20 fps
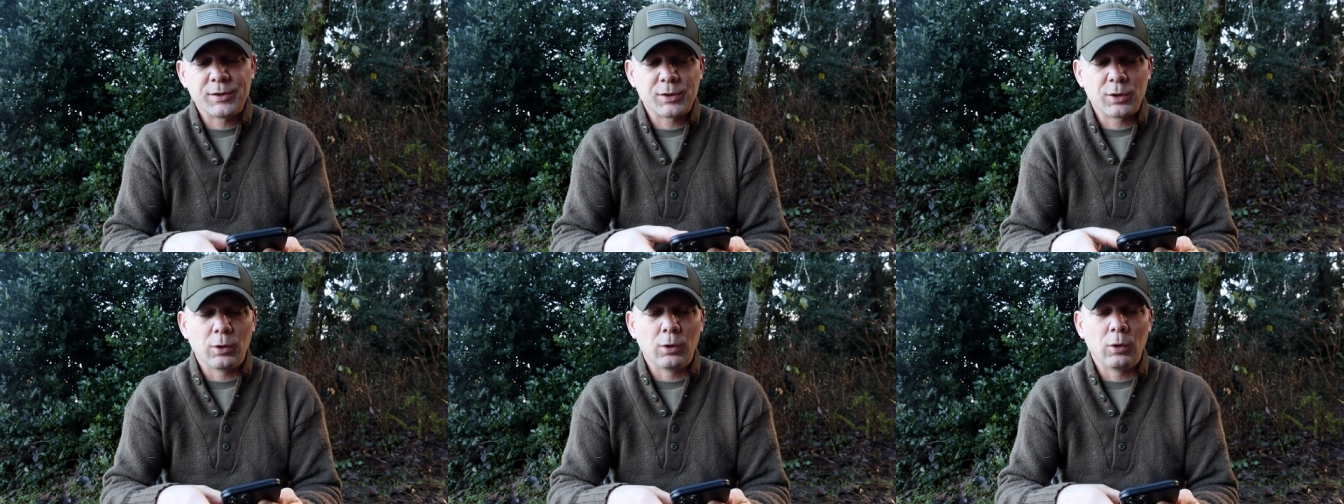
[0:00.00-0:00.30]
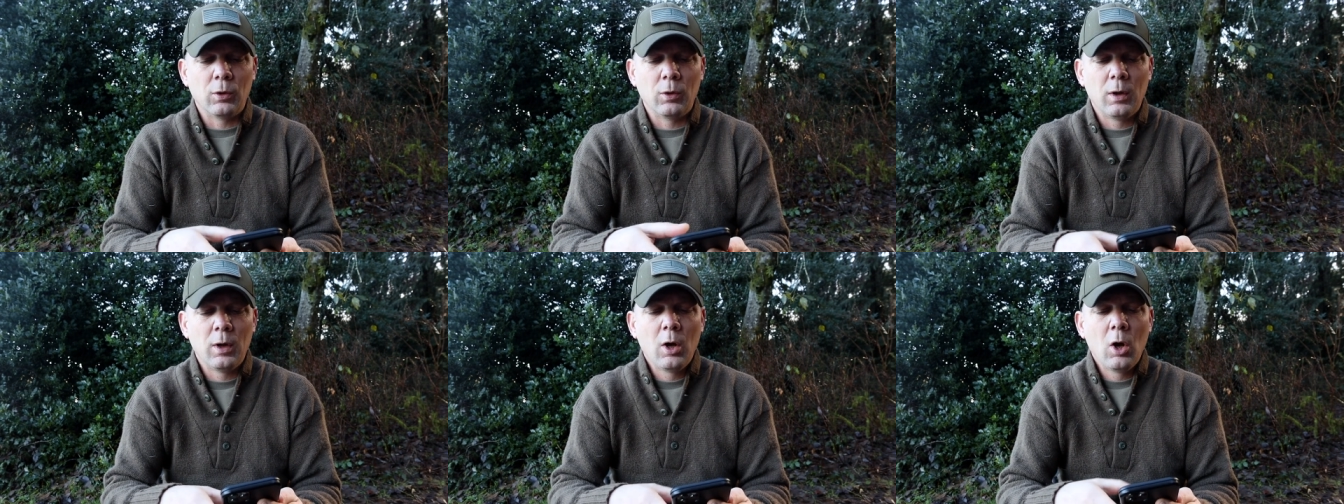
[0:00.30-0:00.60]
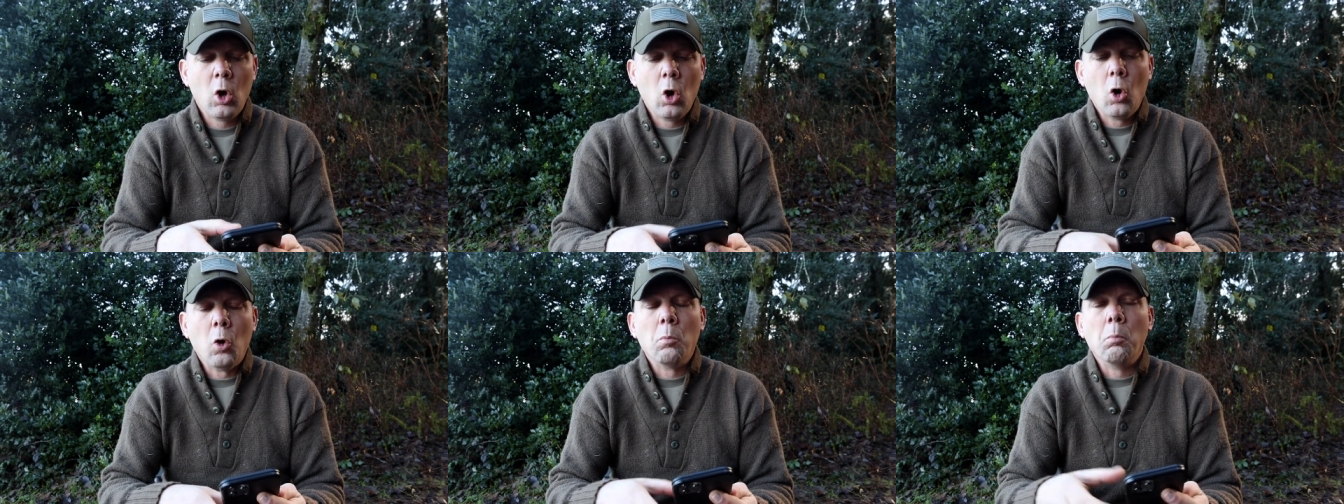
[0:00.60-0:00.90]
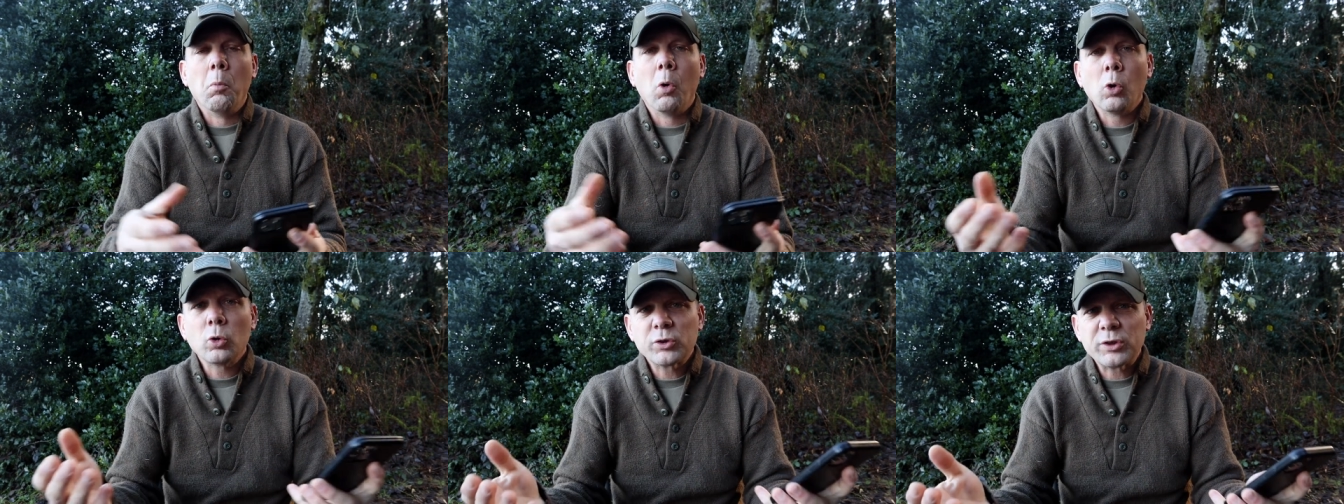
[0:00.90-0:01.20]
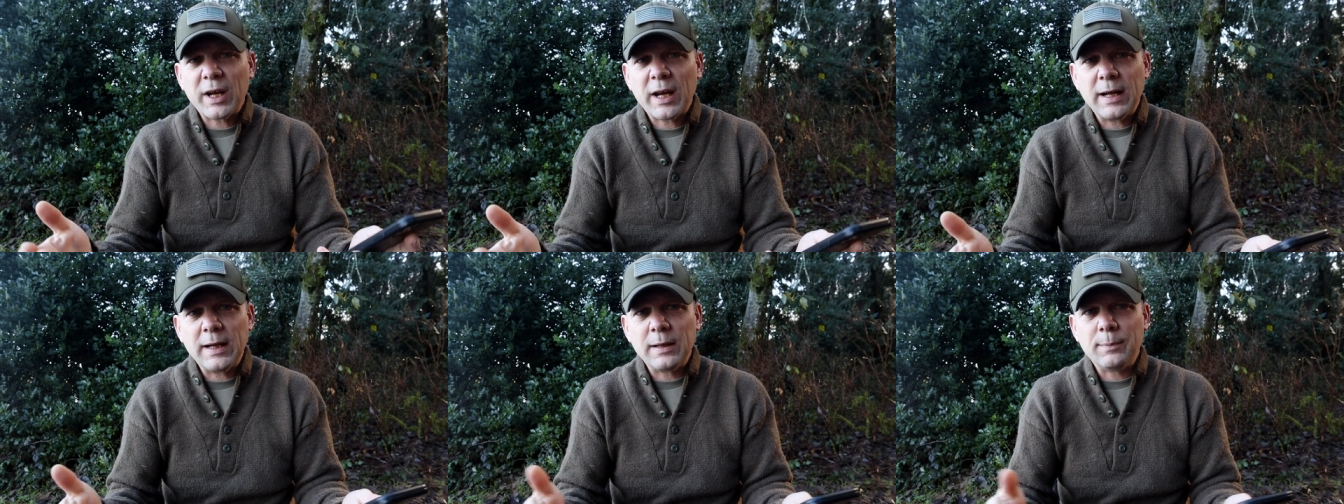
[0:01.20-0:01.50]
So
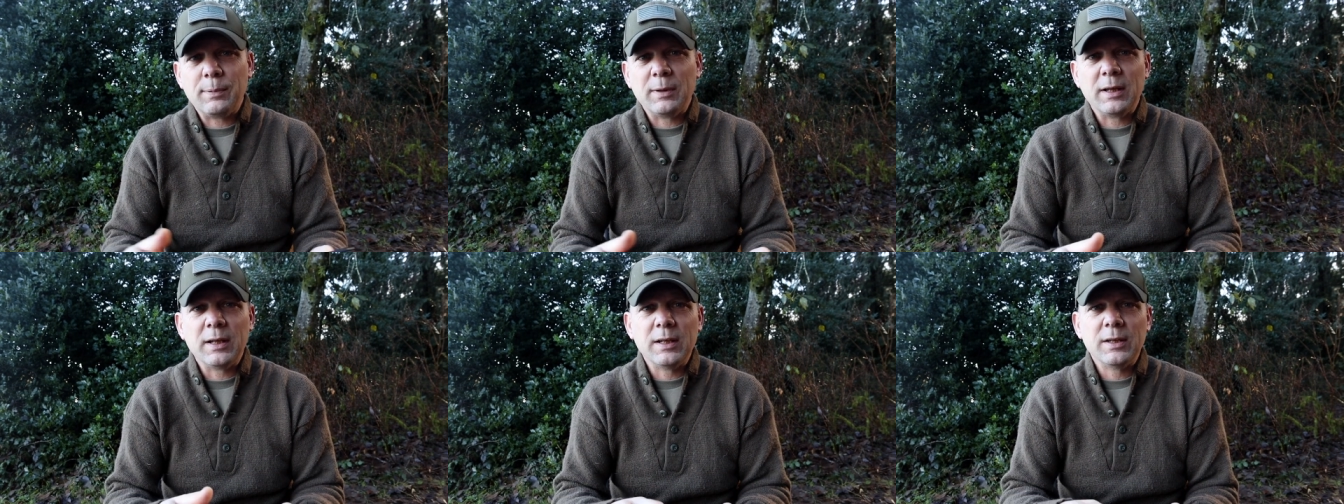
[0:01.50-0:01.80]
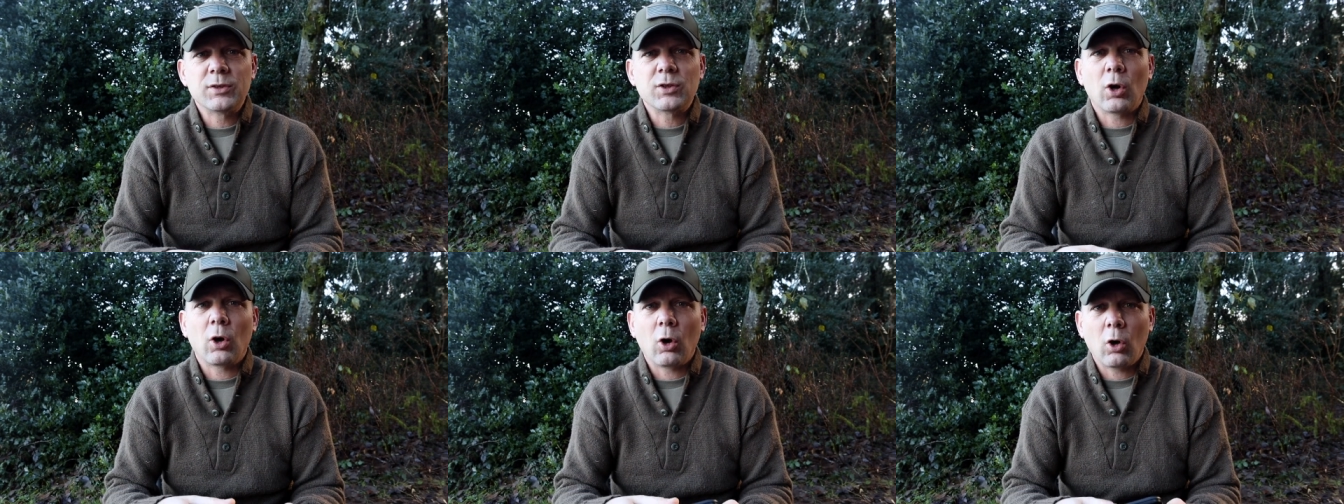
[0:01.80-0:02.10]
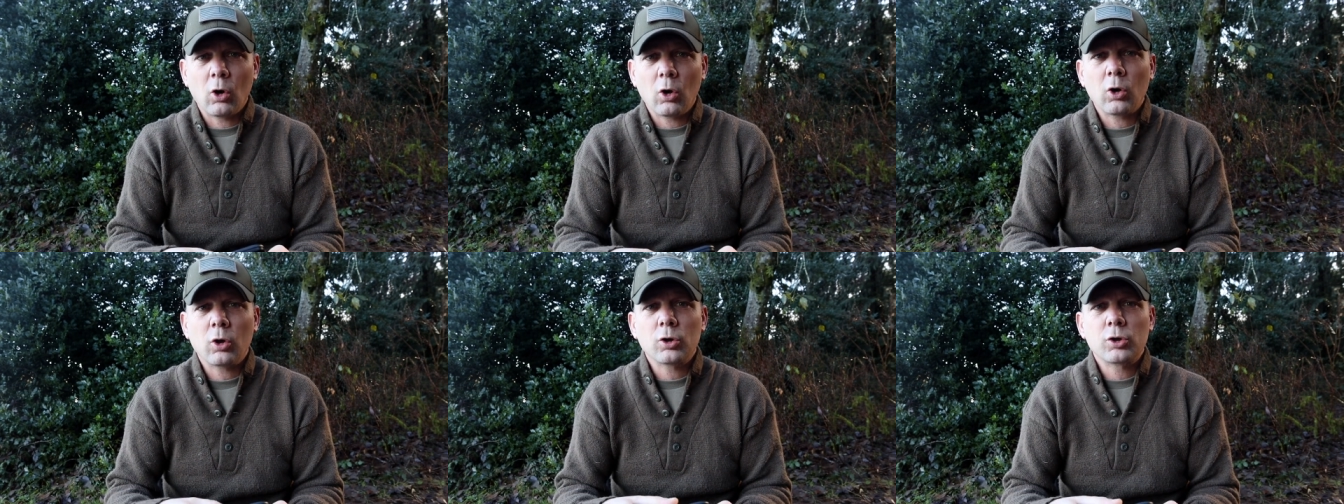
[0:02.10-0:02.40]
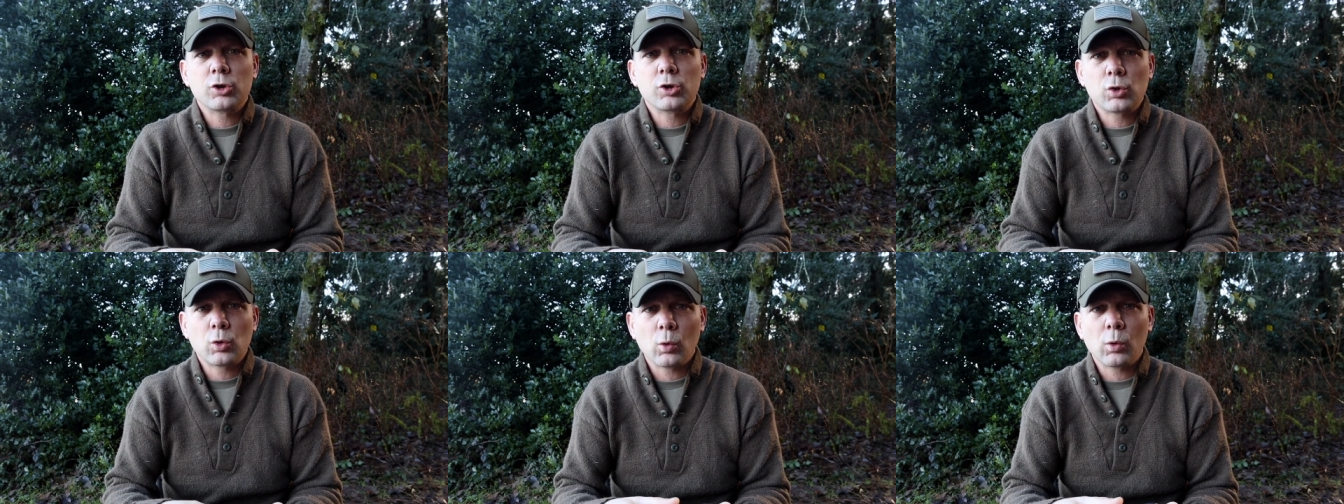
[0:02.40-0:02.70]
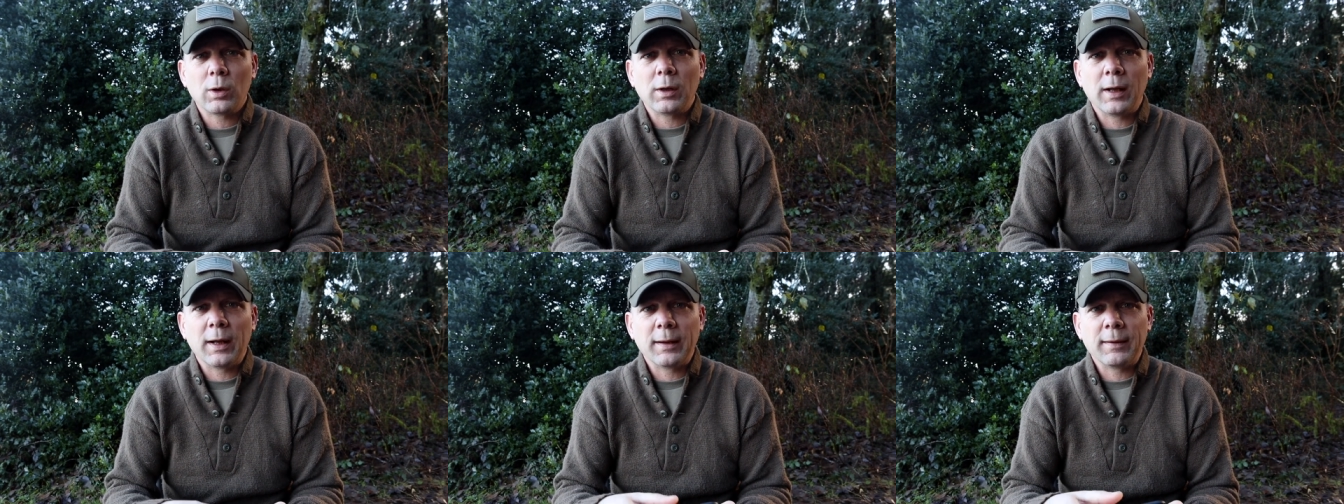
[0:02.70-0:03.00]
most ADPs are
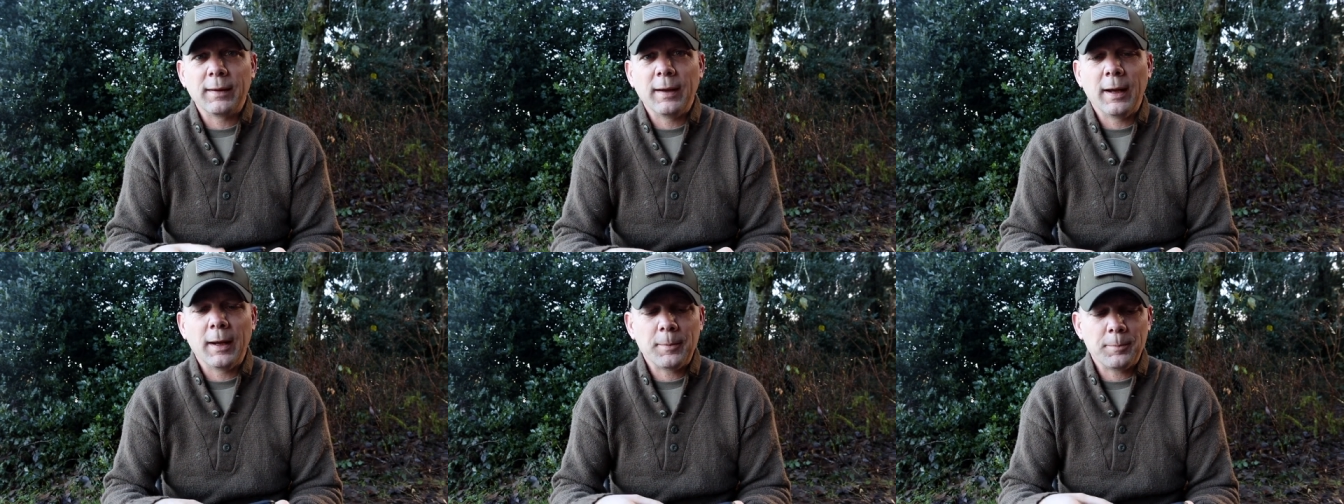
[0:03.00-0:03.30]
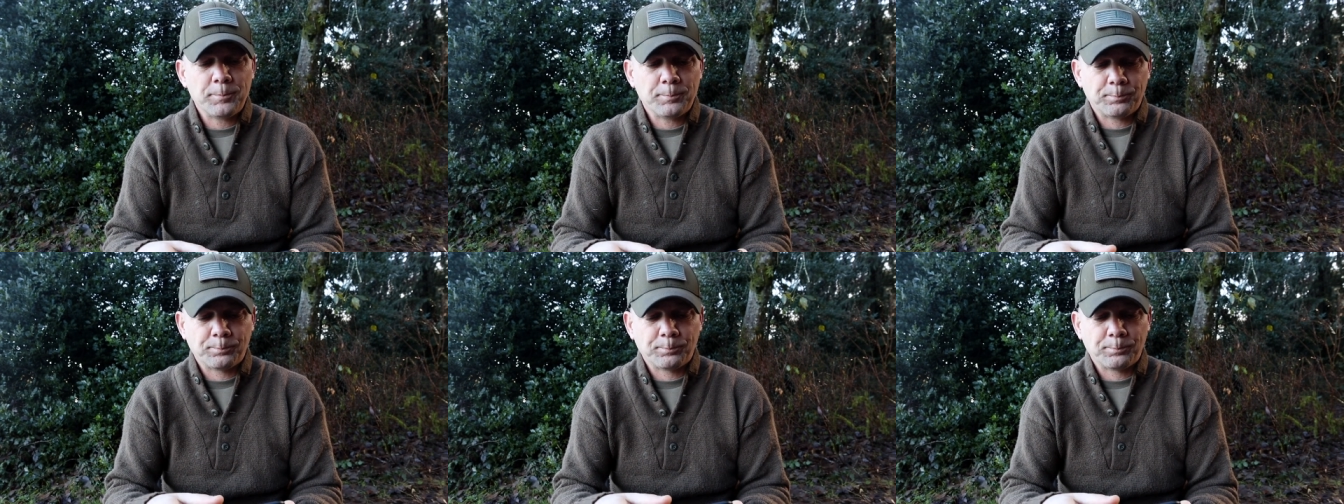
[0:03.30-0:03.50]
short like that